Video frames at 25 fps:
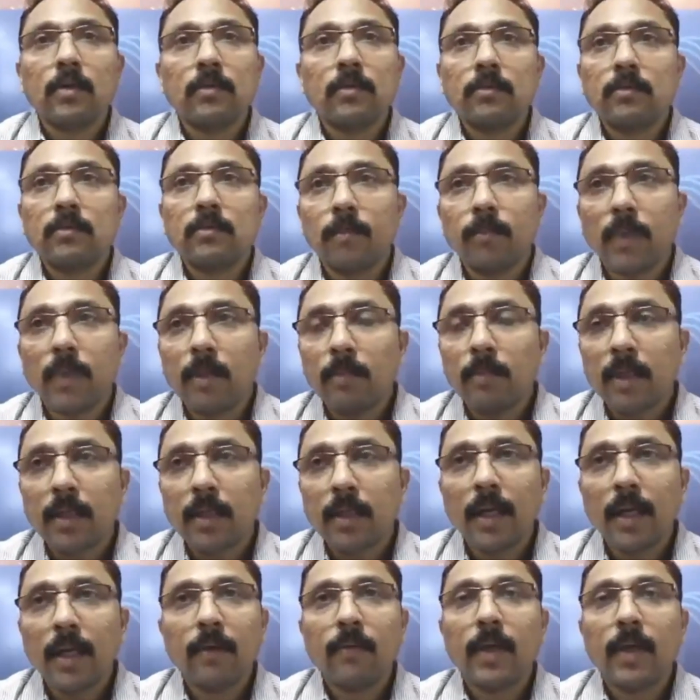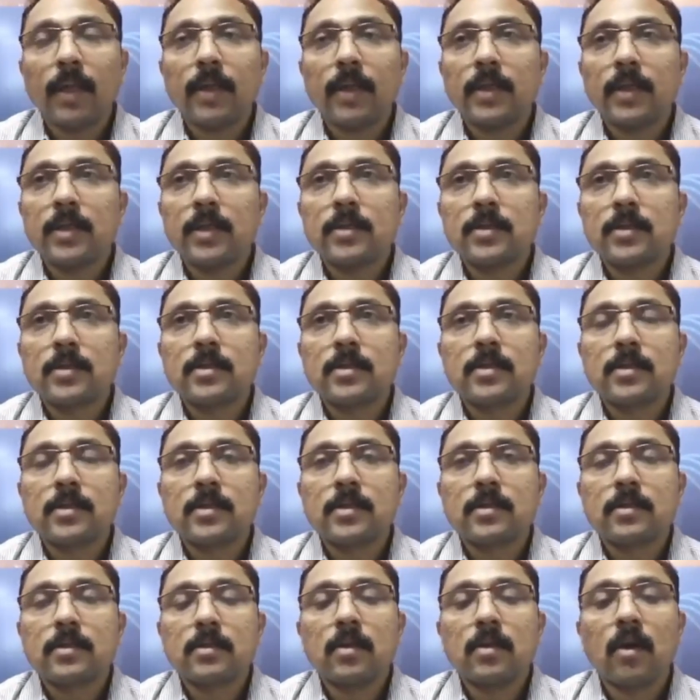the perimeter level
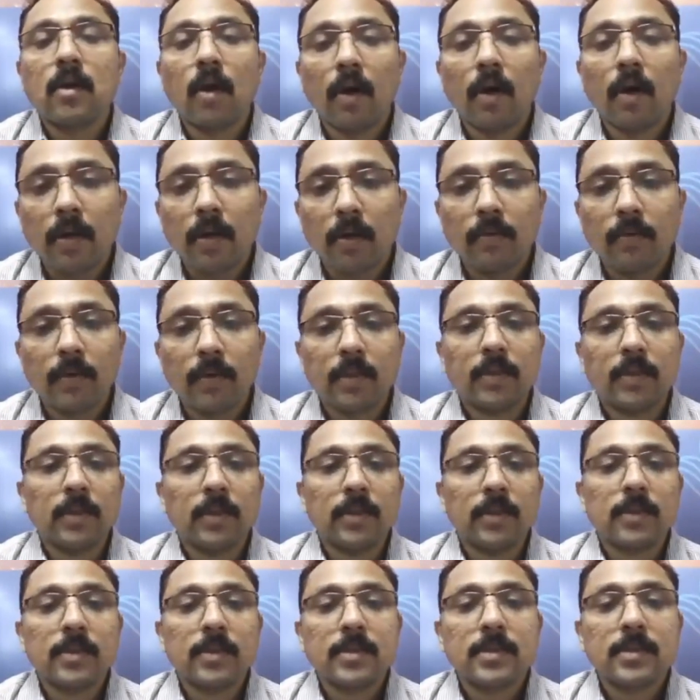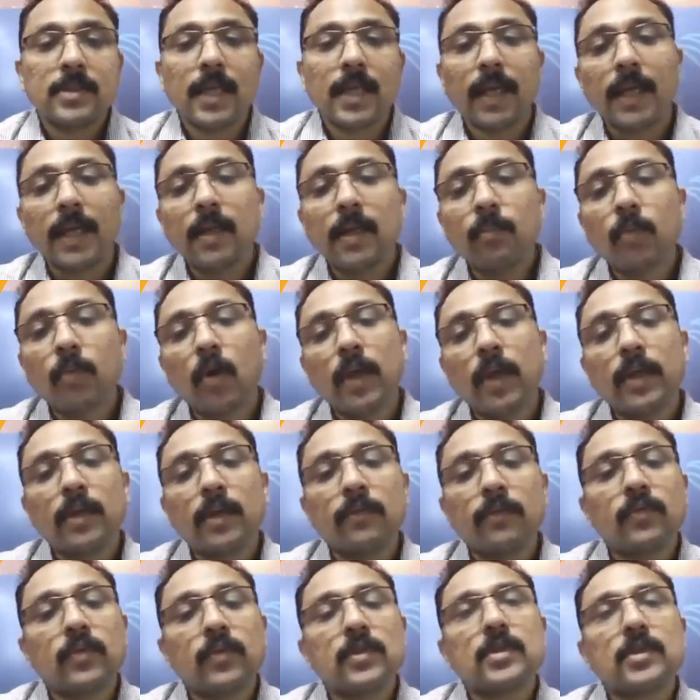is gone over there. Second point, if
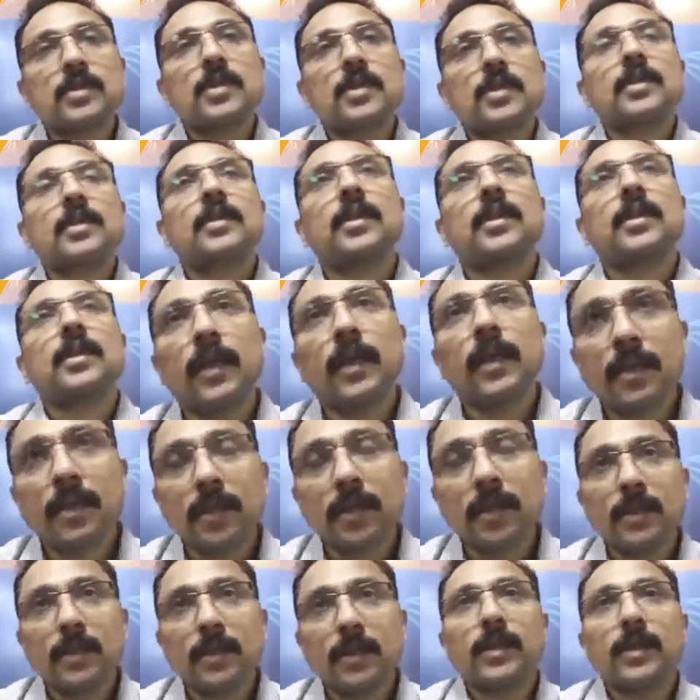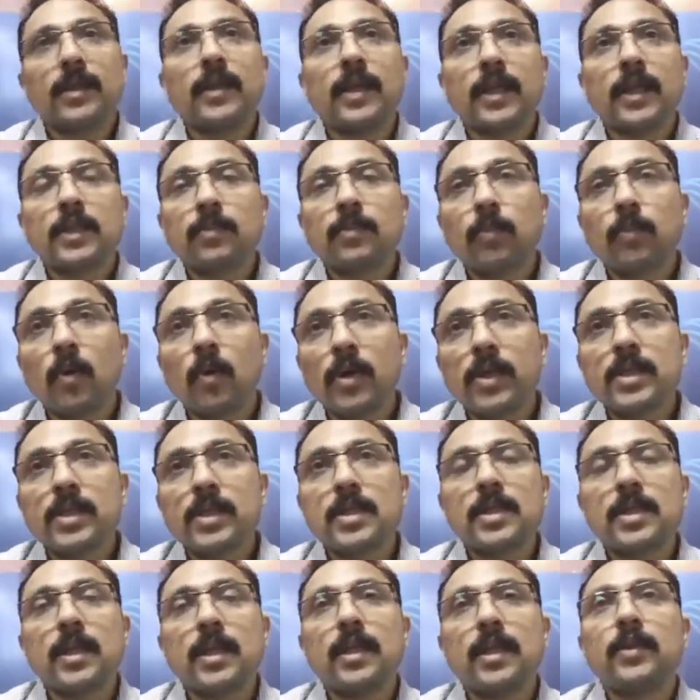you see that
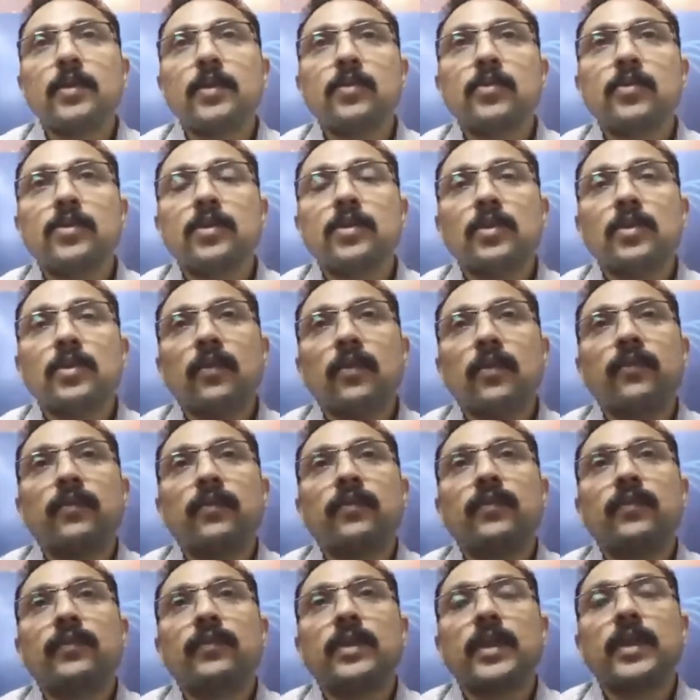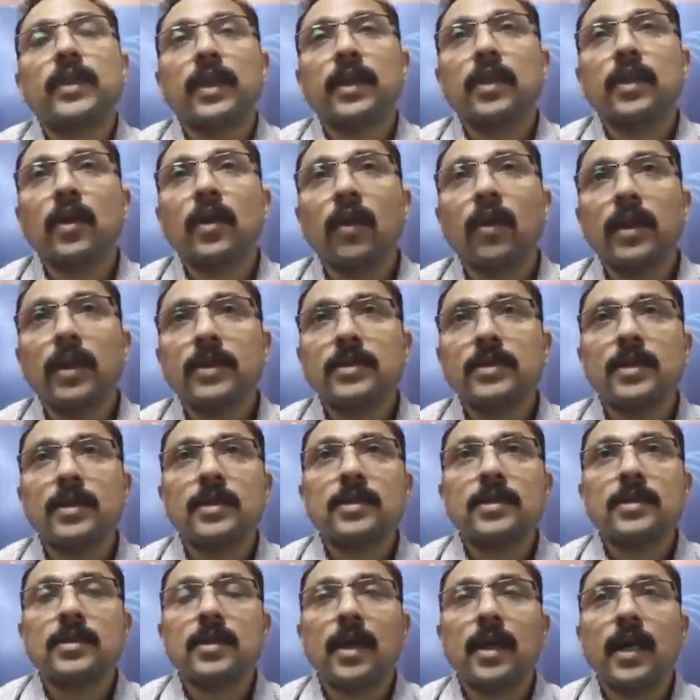exponential use of
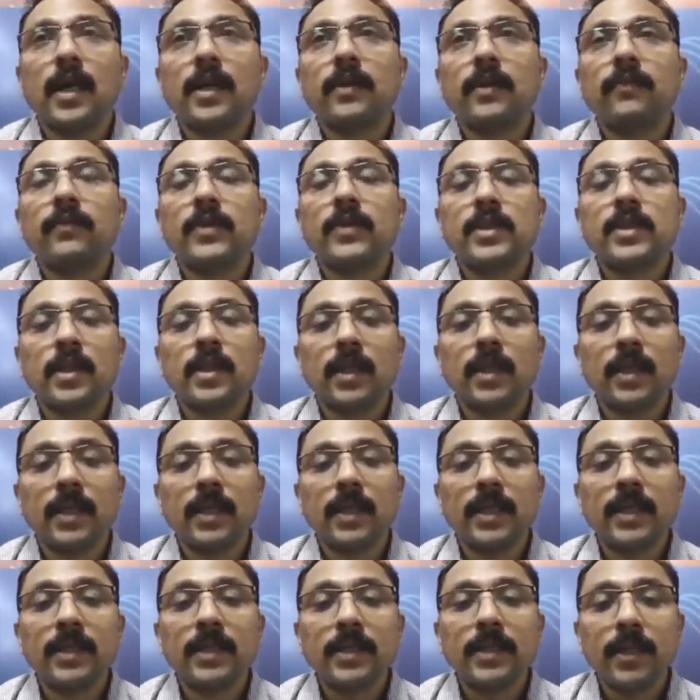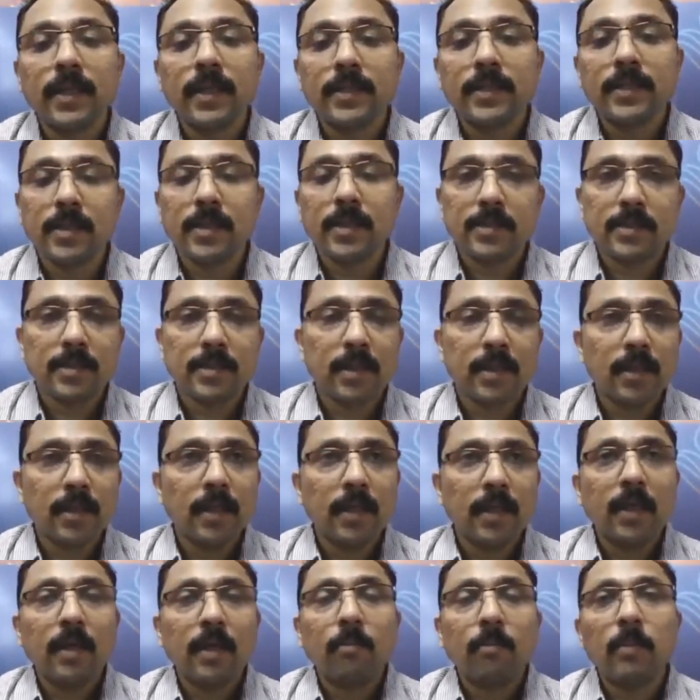technologies, artificial intelligence,
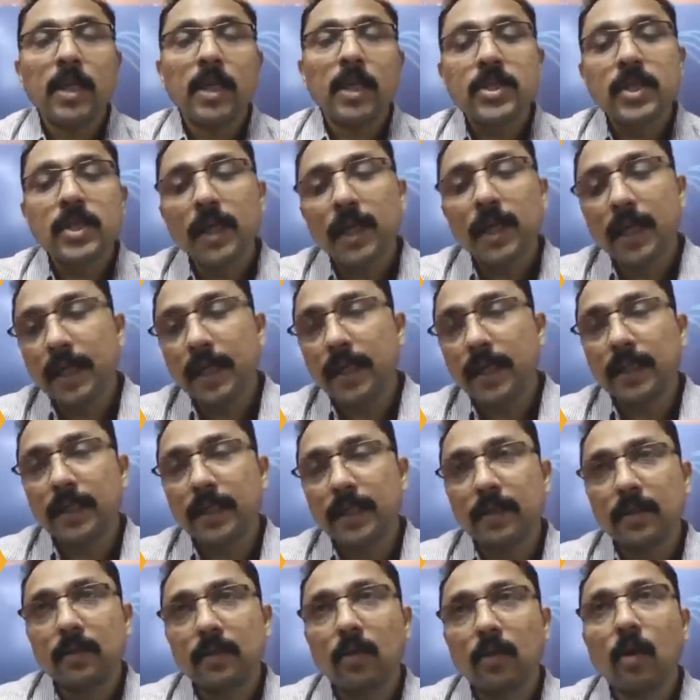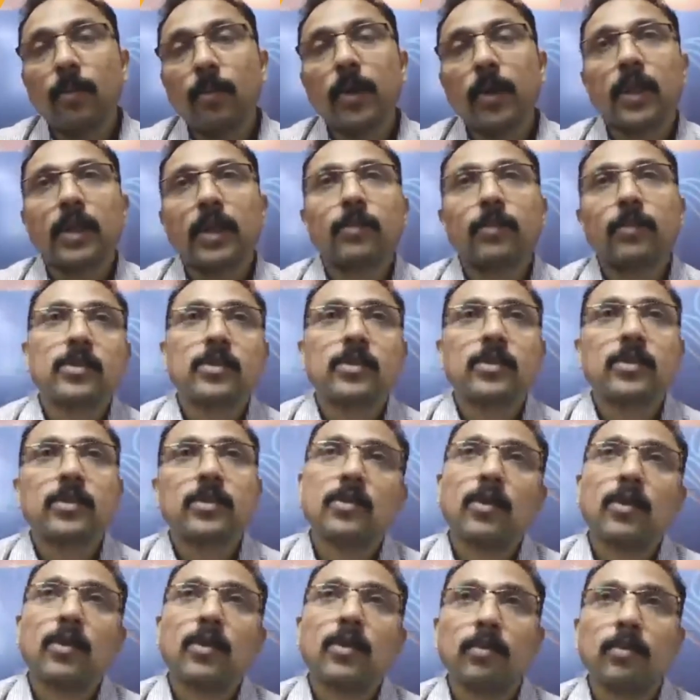machine learning, robotic
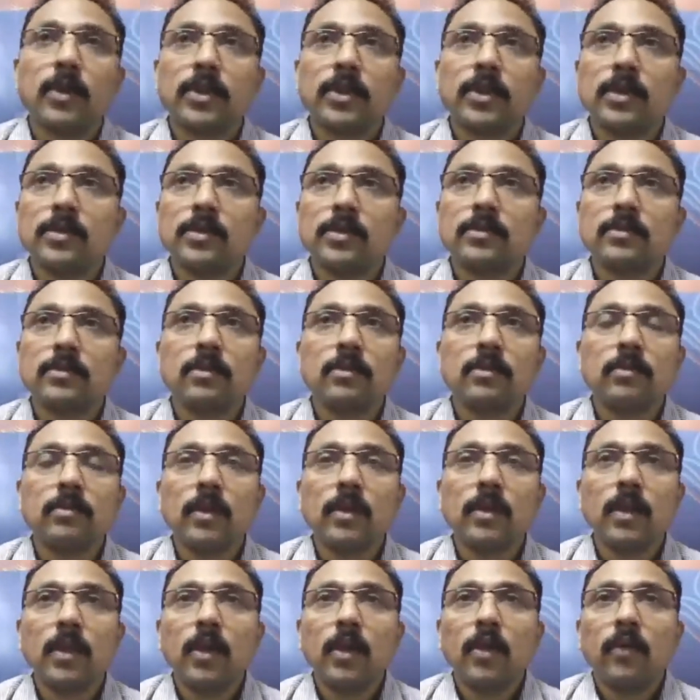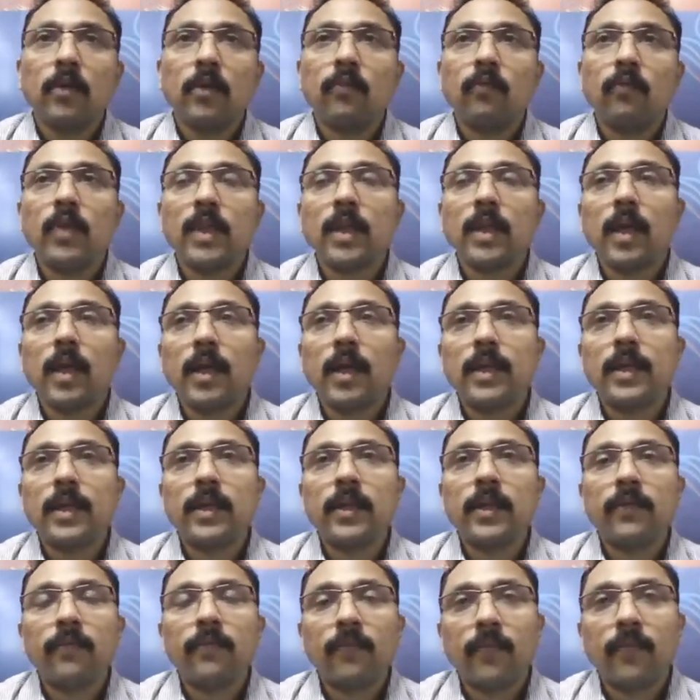process automation. So we can't
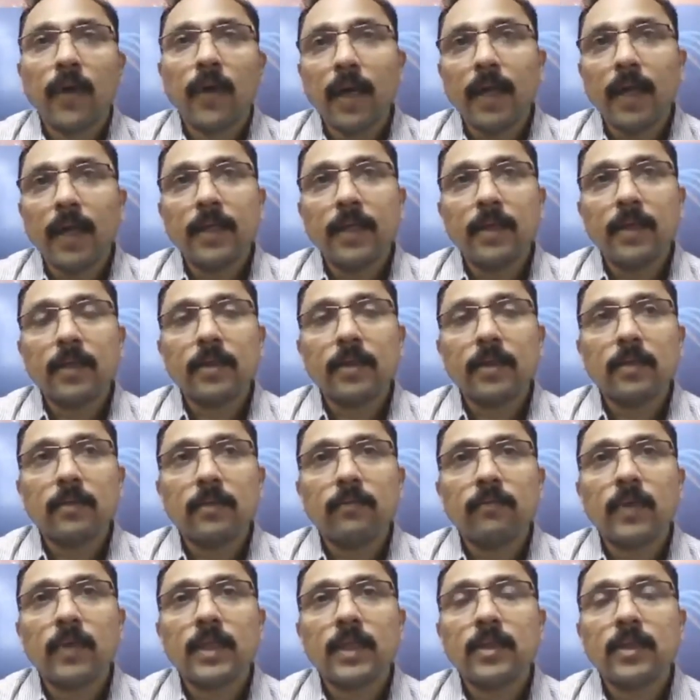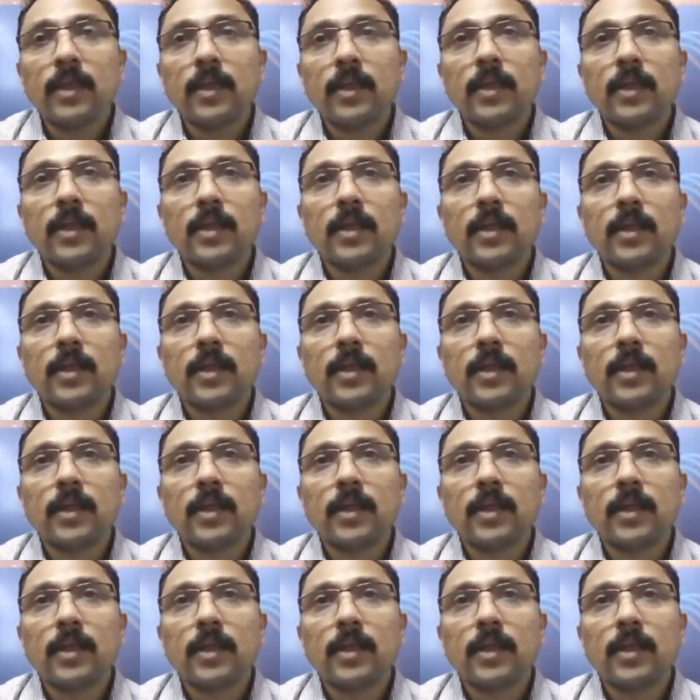define whether